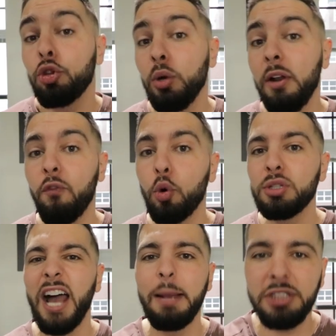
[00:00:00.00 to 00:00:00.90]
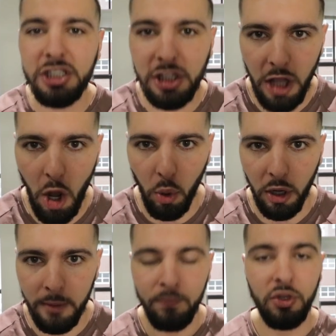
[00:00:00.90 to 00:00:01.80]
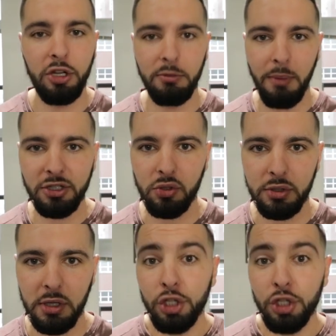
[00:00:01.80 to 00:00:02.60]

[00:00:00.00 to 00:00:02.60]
3 to 4 times slower than your muscles.